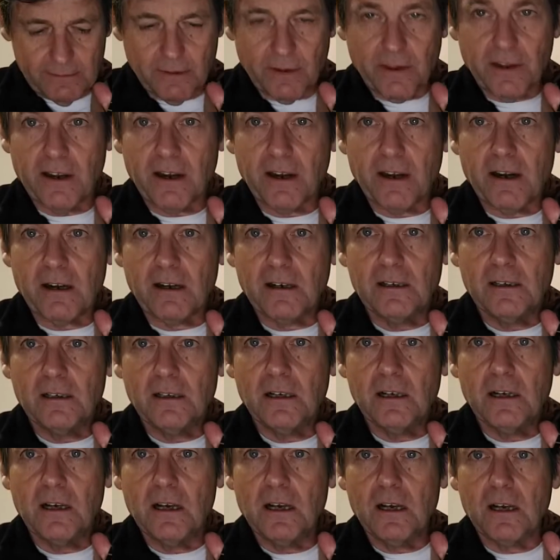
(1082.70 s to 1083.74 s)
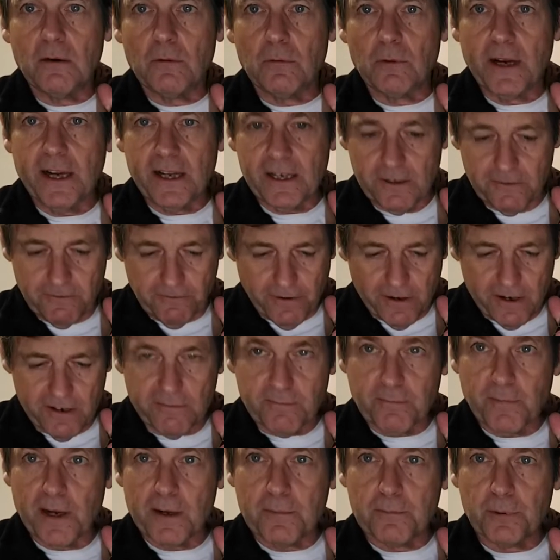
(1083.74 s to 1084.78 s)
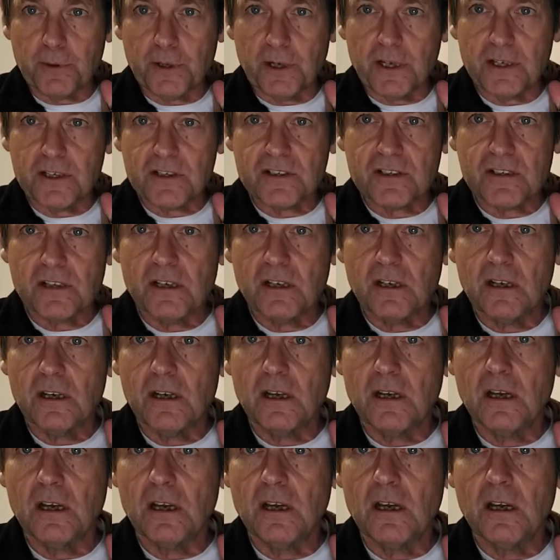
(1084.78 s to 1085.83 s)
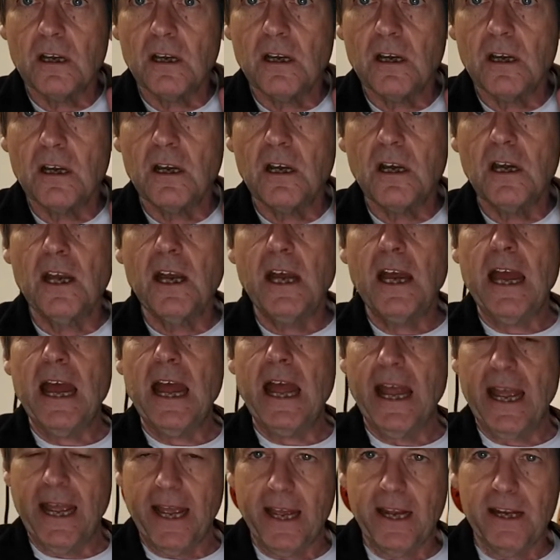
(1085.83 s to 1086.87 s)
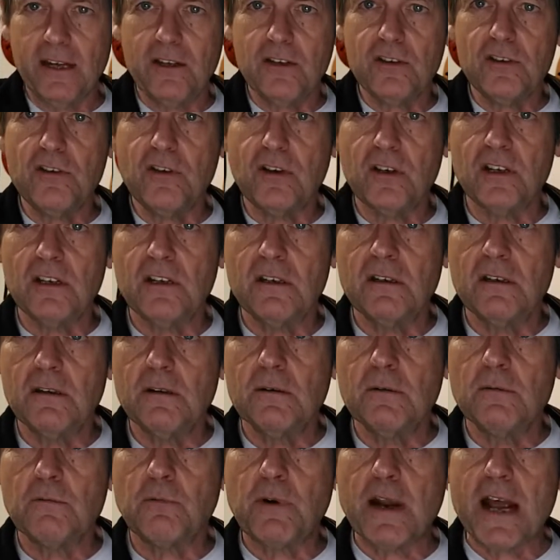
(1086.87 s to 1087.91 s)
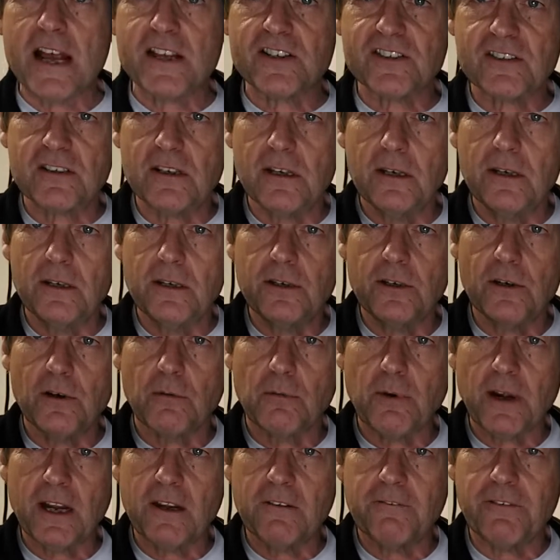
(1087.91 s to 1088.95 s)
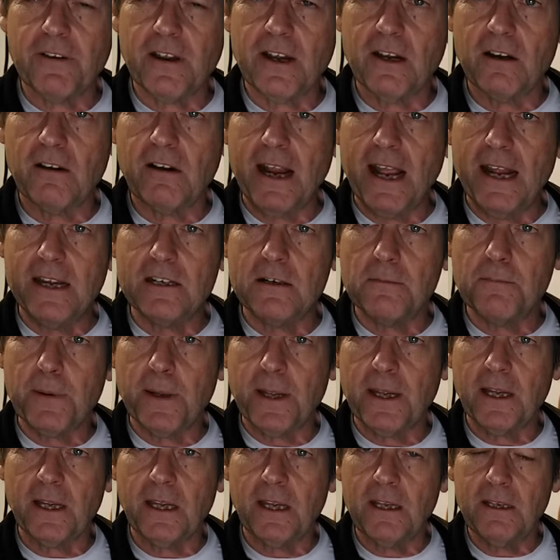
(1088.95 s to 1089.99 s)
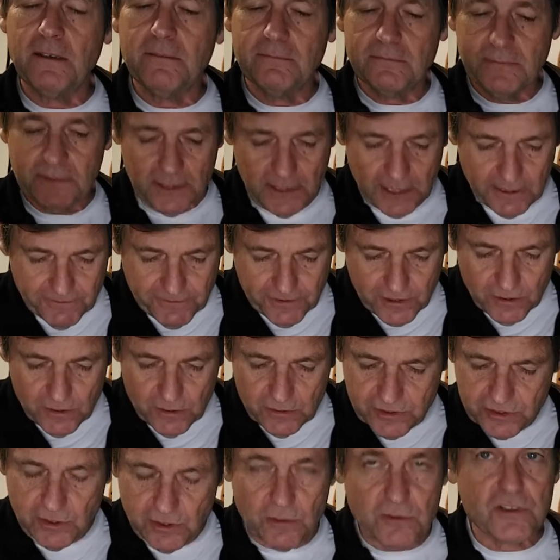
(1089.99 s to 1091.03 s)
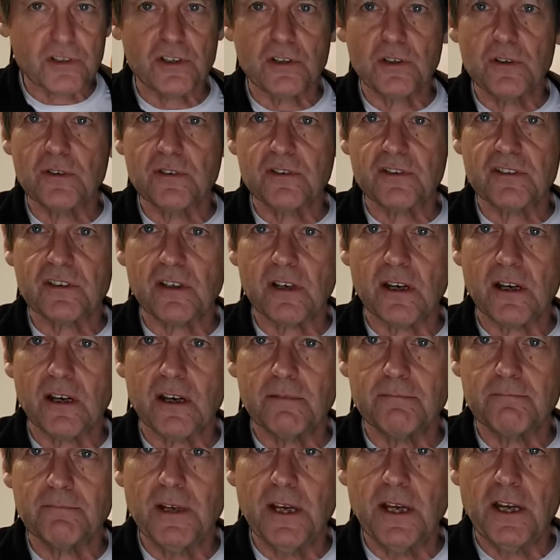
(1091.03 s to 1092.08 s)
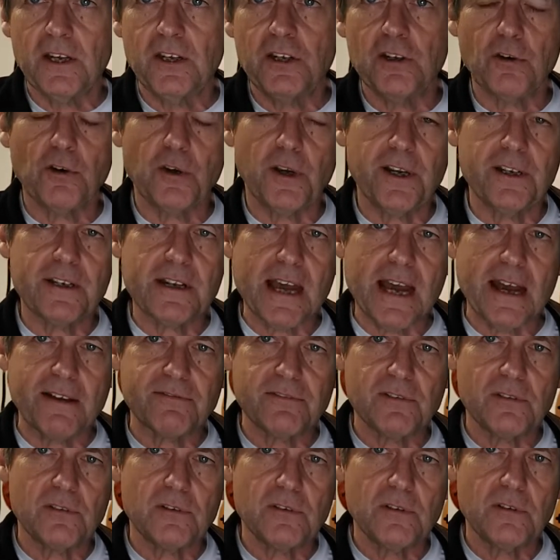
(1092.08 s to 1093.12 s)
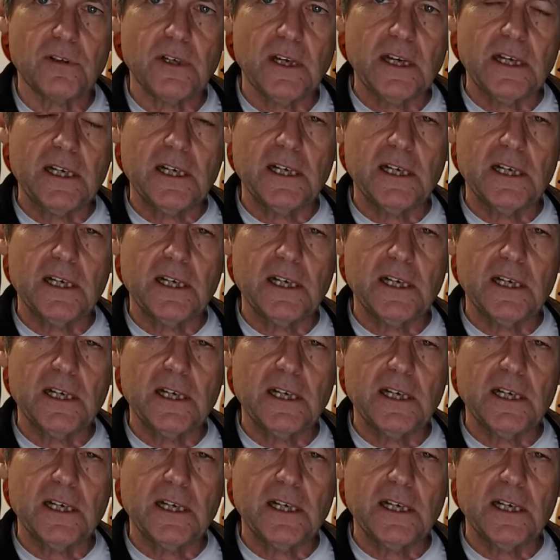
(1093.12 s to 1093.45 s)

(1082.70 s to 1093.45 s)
there, right in front of my bridge. And you can rest your ring finger and your pinky, if you so choose. You're going to have to